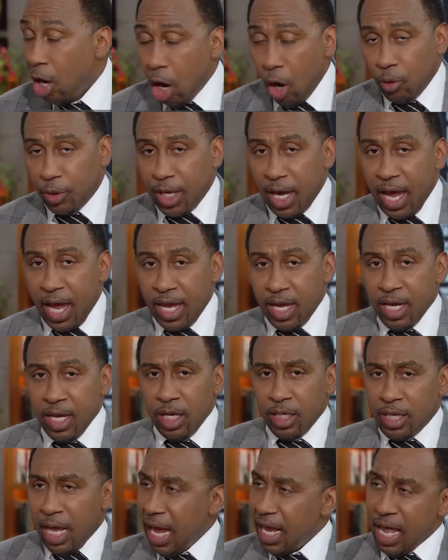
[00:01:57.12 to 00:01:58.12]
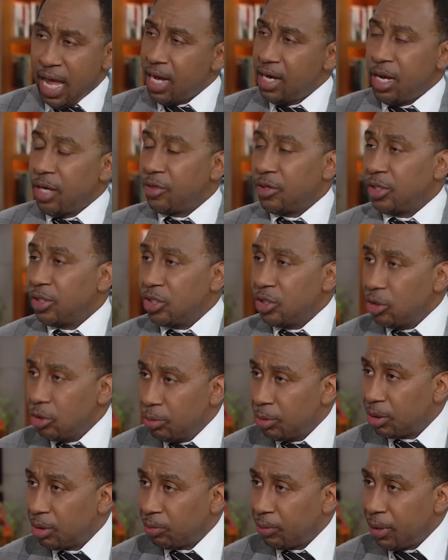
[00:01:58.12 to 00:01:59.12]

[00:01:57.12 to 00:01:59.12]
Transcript: Okay, that had nothing to do with the